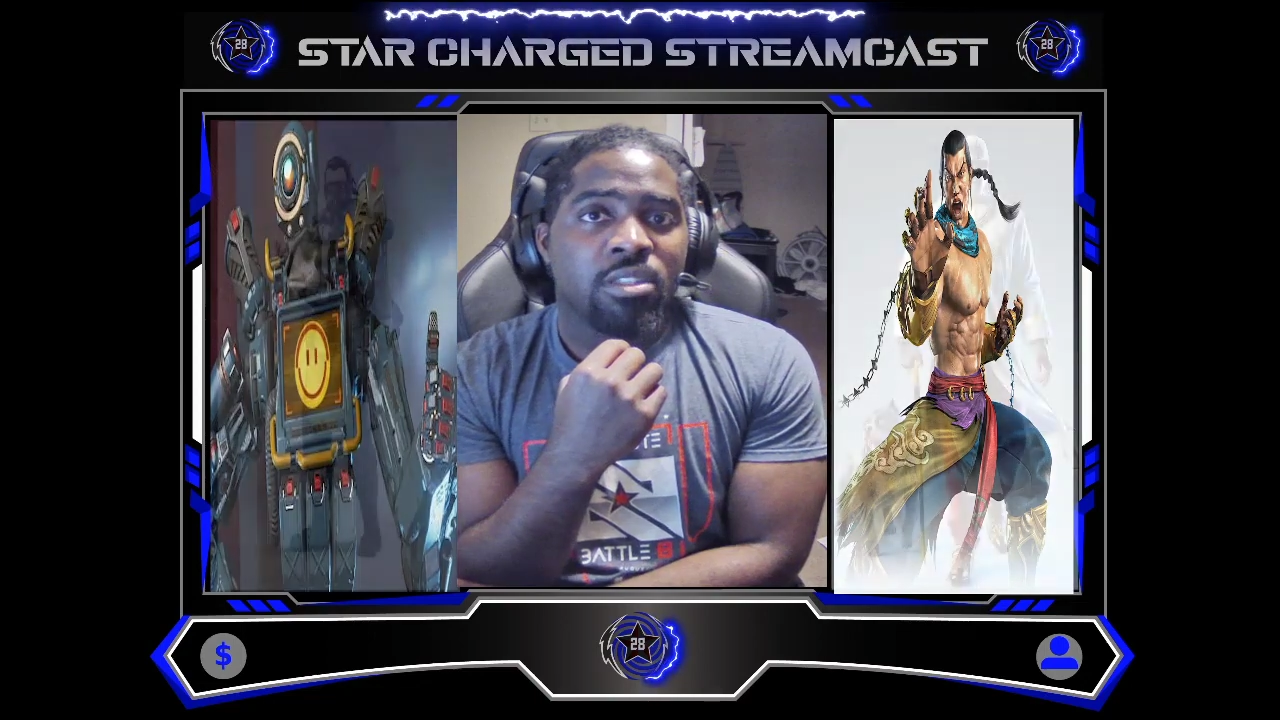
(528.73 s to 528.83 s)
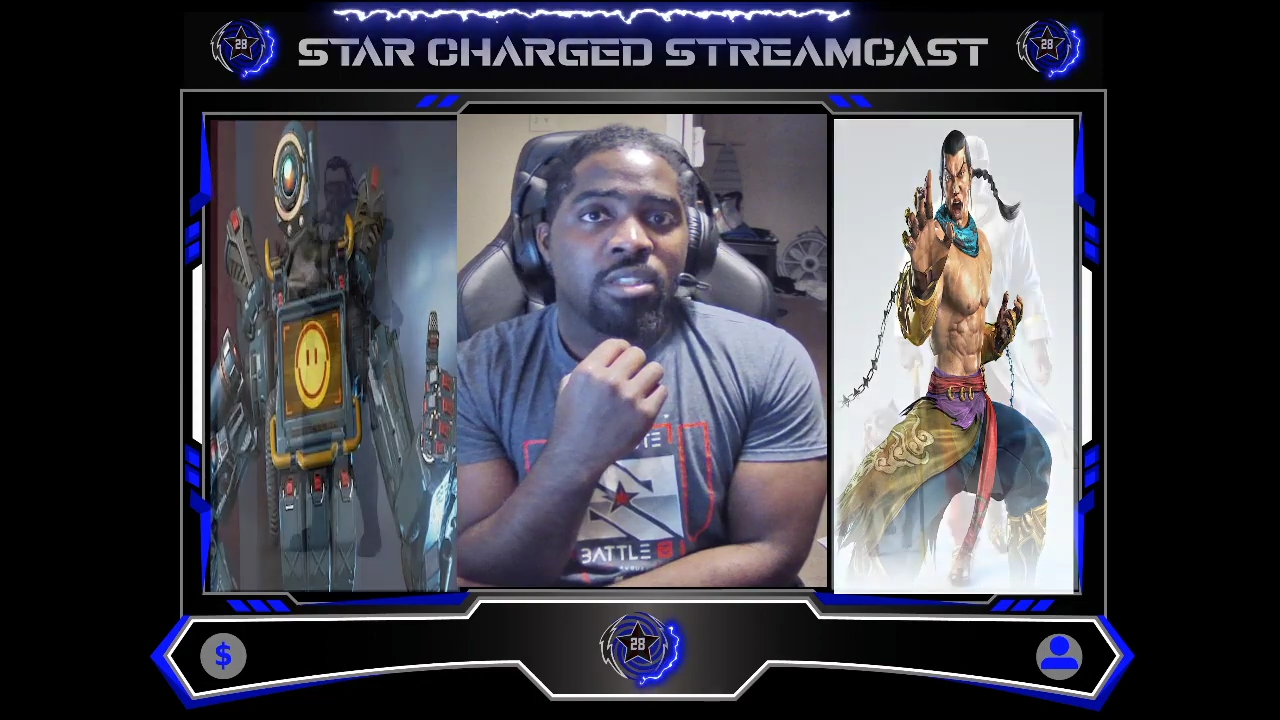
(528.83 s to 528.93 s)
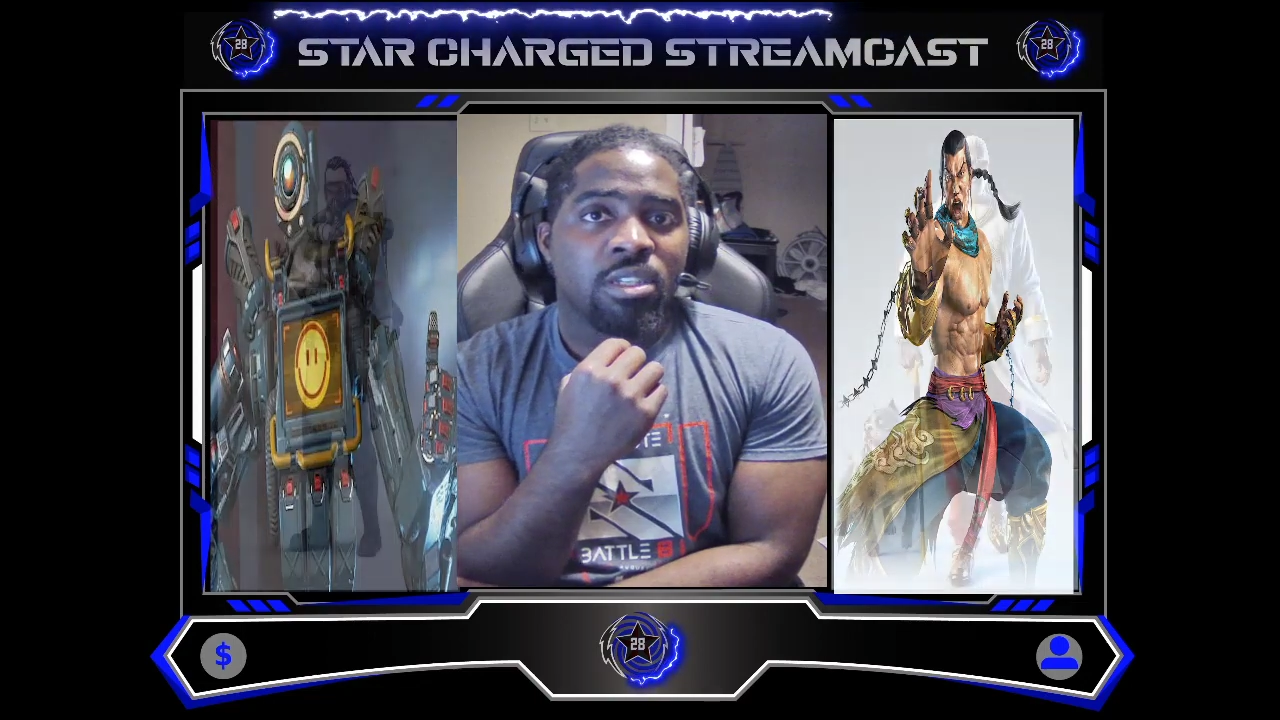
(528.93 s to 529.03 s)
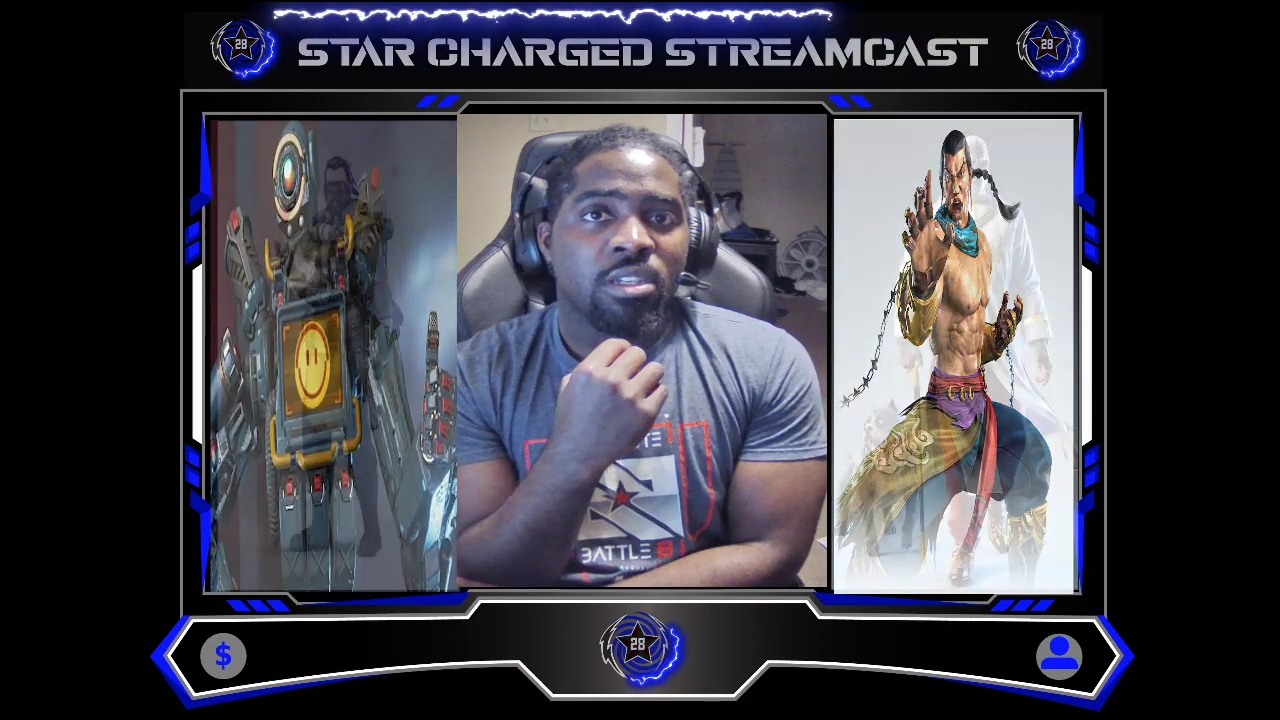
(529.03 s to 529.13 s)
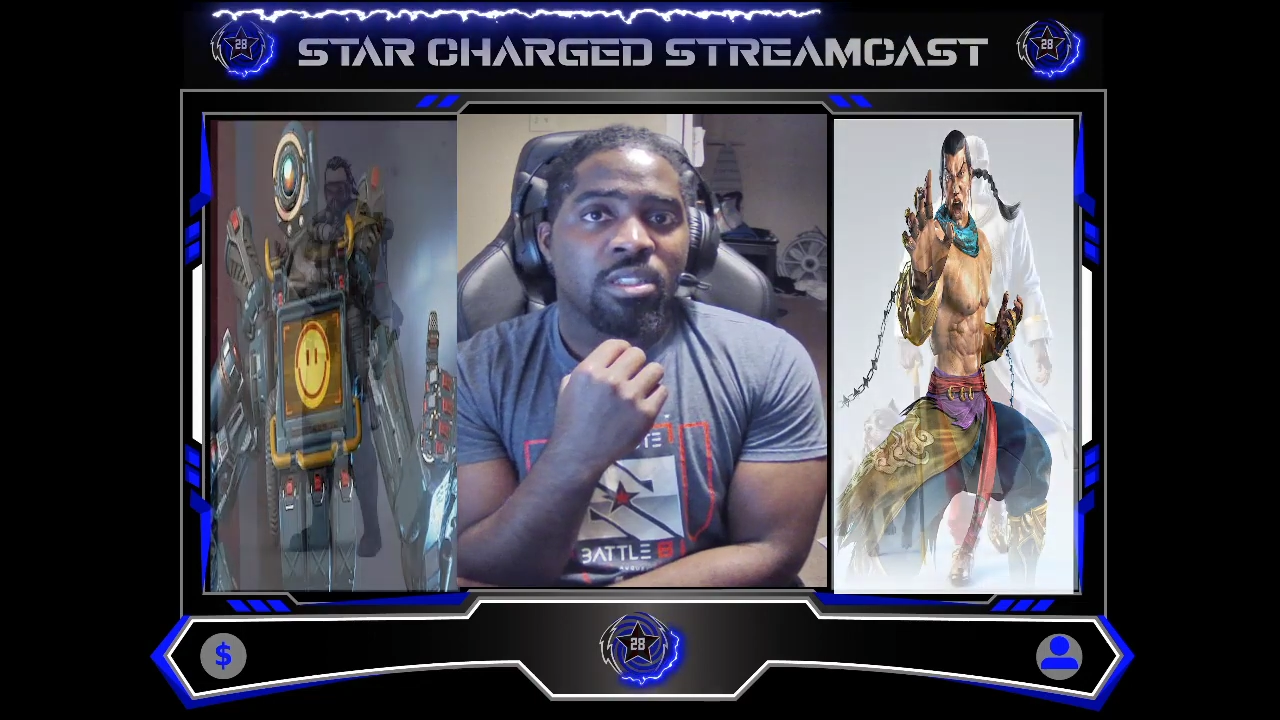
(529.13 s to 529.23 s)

to